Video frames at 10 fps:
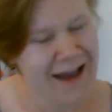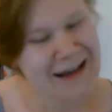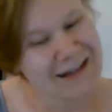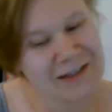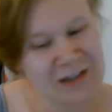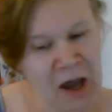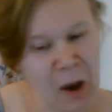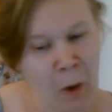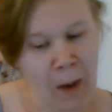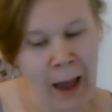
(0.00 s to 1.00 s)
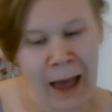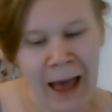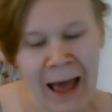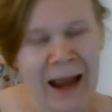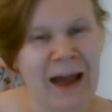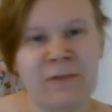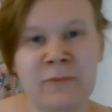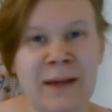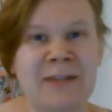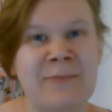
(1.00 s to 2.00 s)
So I haven't
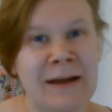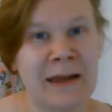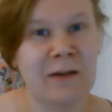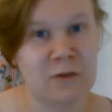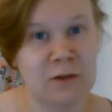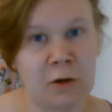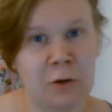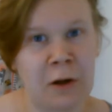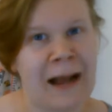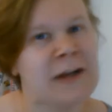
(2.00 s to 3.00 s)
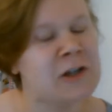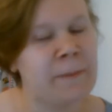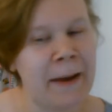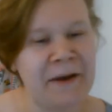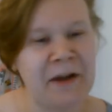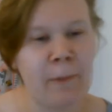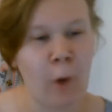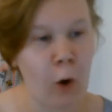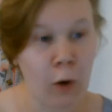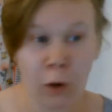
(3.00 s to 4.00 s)
painted my nails for so long. I used to paint them
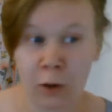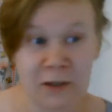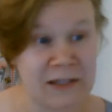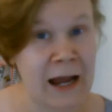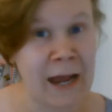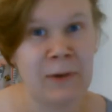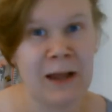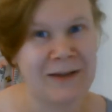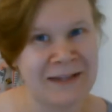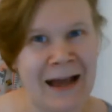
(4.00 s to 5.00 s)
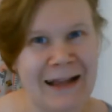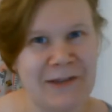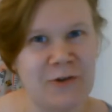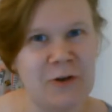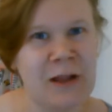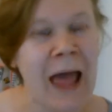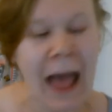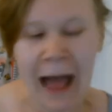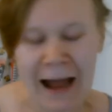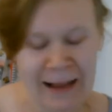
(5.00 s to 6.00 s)
all the time. When I was in high school,
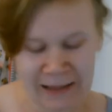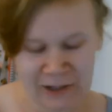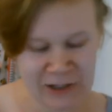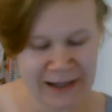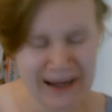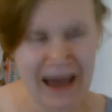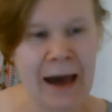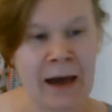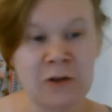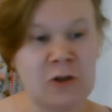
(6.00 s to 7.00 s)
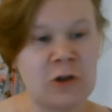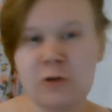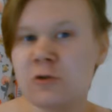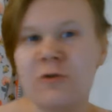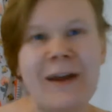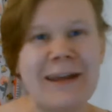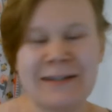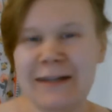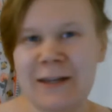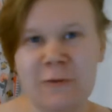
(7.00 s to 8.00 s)
I literally had the
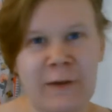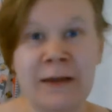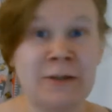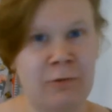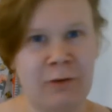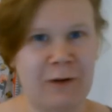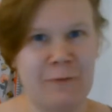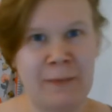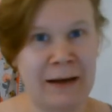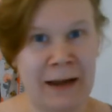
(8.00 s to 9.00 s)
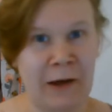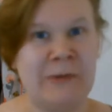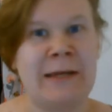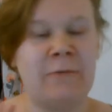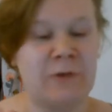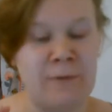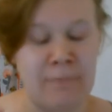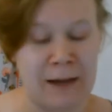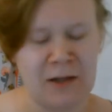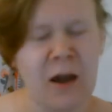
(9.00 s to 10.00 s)
craziest things going on with my nails. It was
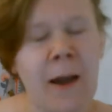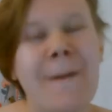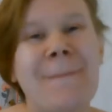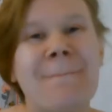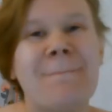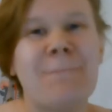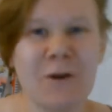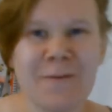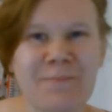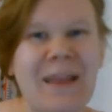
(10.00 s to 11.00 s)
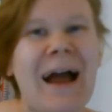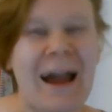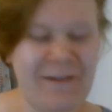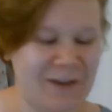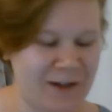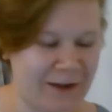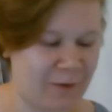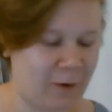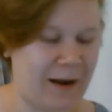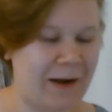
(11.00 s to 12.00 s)
mad. But I haven't done it for
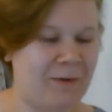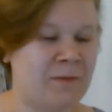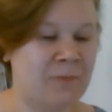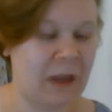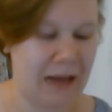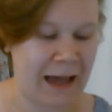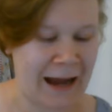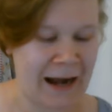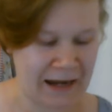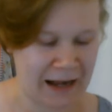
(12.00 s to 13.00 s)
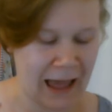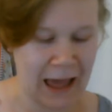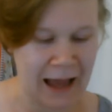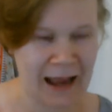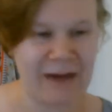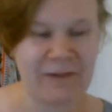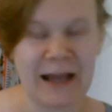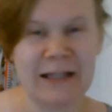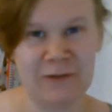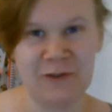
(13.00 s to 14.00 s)
a while, and I have a
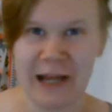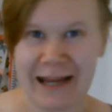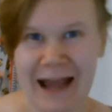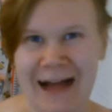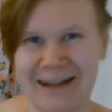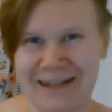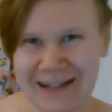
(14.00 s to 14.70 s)
case of shaky hand.